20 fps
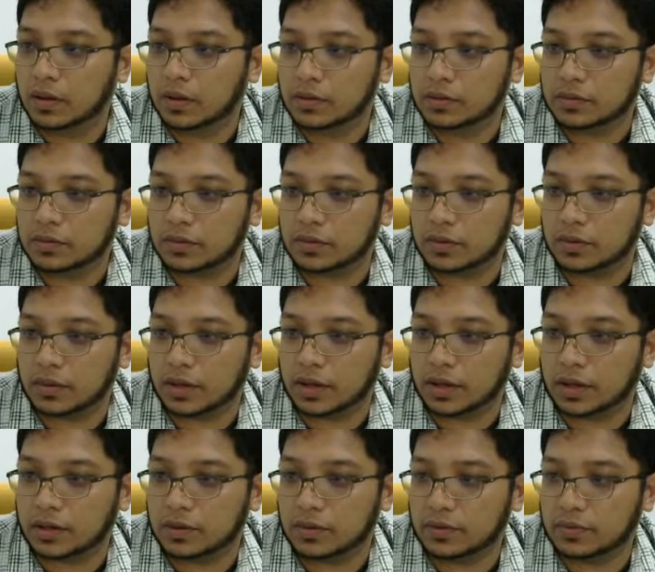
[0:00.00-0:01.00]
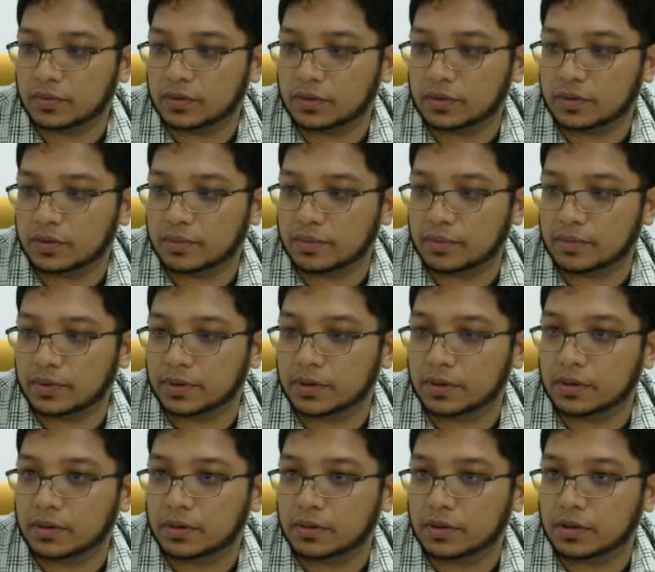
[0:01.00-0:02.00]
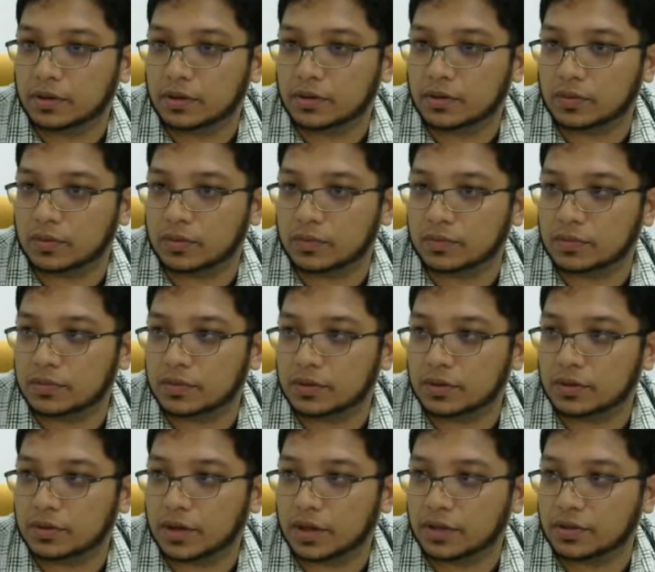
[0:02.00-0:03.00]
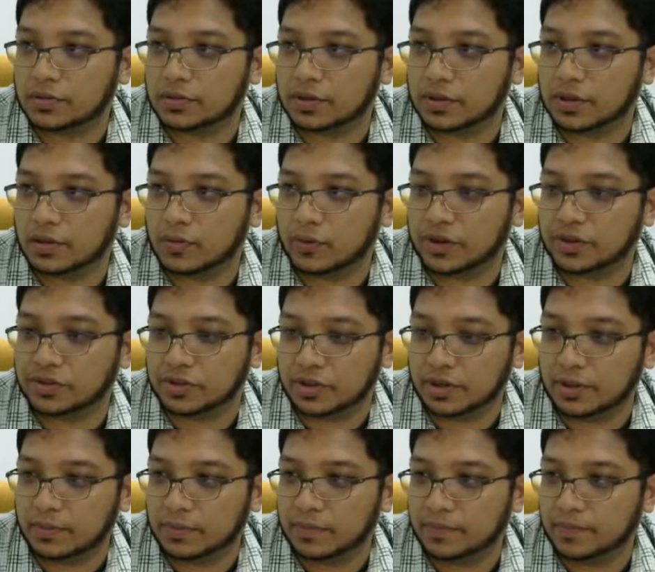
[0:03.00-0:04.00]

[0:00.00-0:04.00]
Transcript: So you can use a symbol, no, you can use equation.